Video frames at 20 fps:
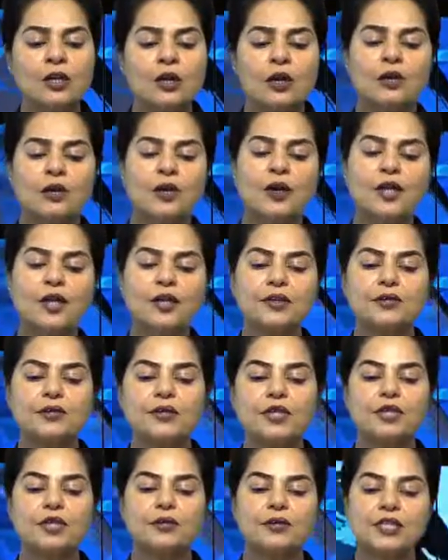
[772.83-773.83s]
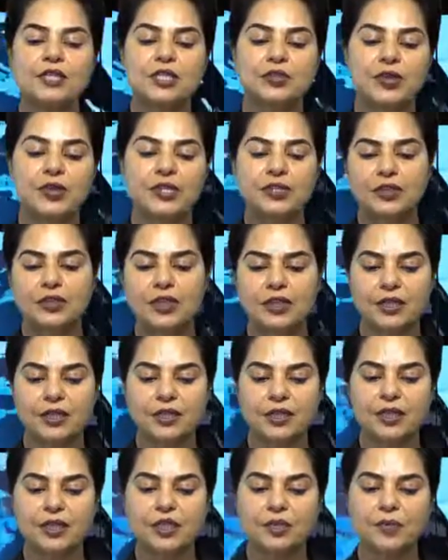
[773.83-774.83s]
According to the U.S. Treasury,
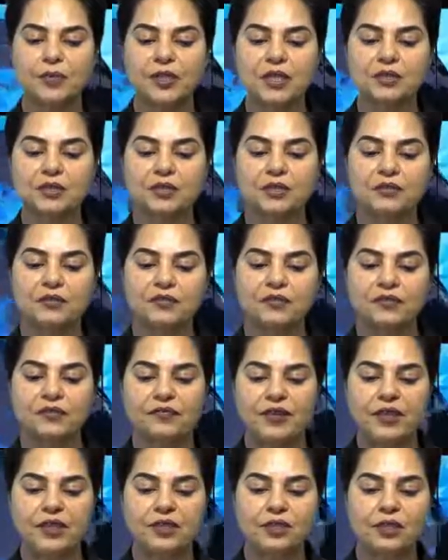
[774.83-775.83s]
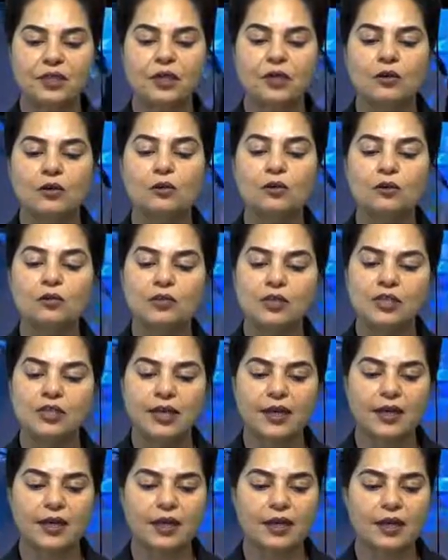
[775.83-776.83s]
Turkish Minister of Defense Hulusi
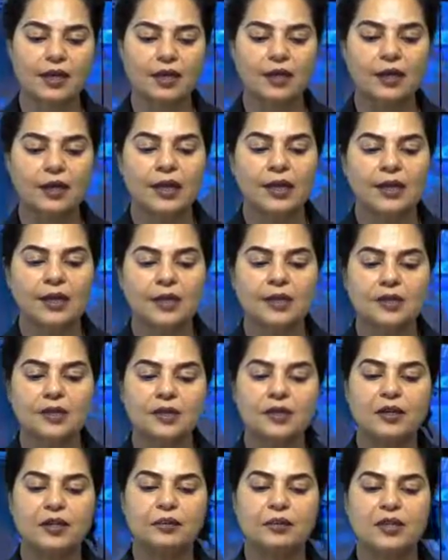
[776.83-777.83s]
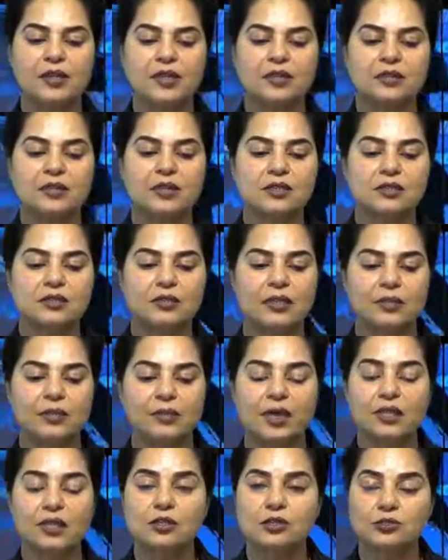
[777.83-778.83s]
Akar, Interior Minister
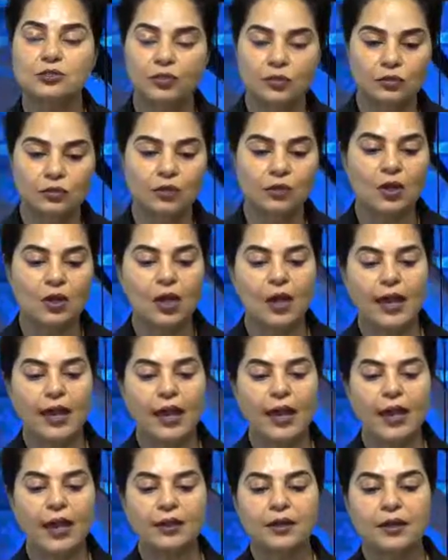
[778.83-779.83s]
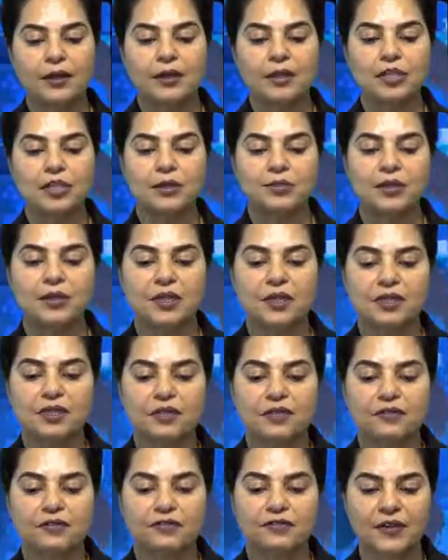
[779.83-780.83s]
Süleyman Soylu, and Energy
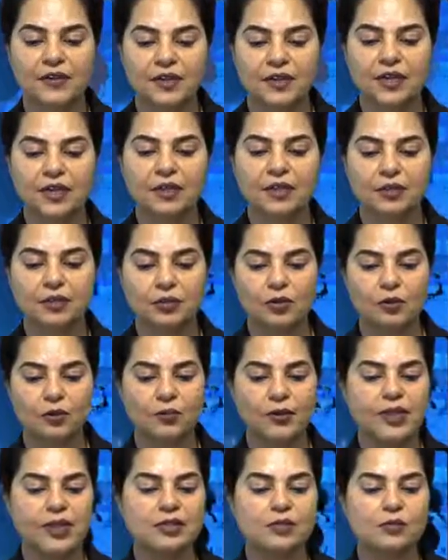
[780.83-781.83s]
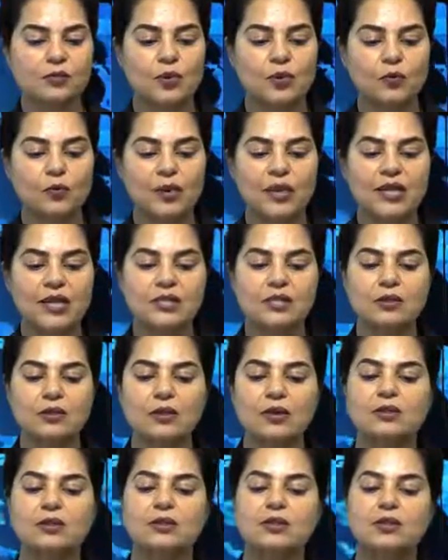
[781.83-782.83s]
Minister Fatih Dönmez were placed
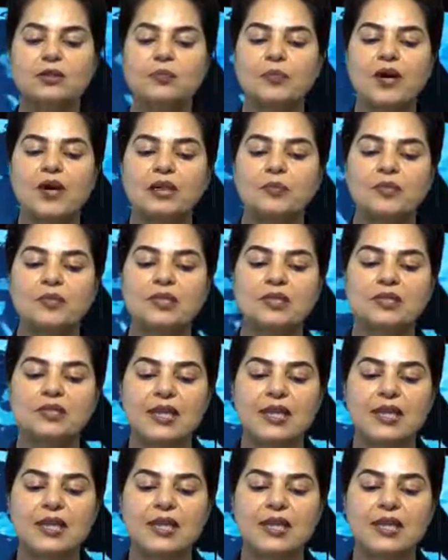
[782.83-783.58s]
on the department's